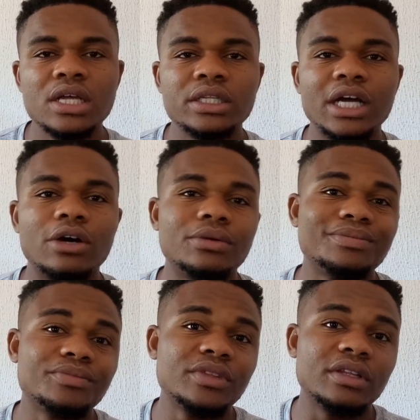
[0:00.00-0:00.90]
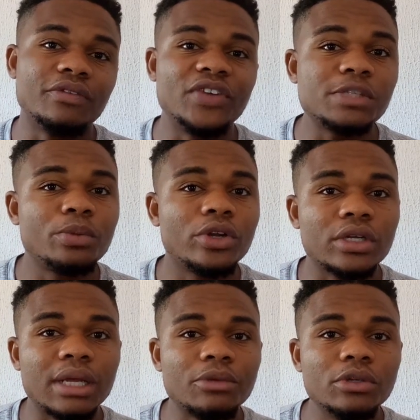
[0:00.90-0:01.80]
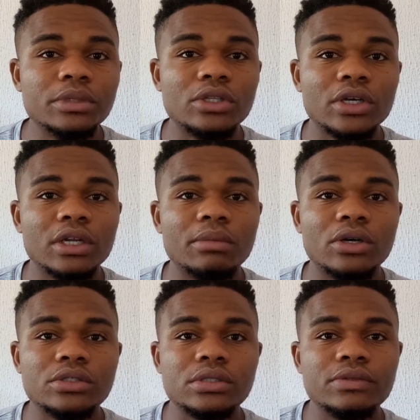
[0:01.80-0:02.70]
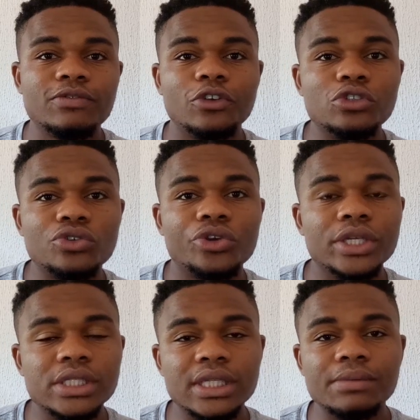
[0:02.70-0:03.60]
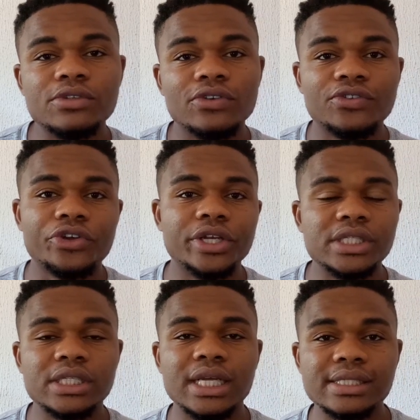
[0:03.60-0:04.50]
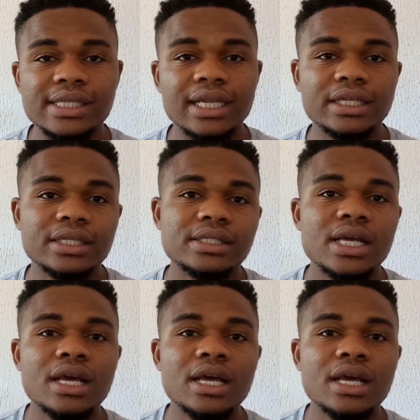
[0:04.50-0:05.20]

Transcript: Now, the first product I'm going to be talking about for you to create in terms of creating and selling is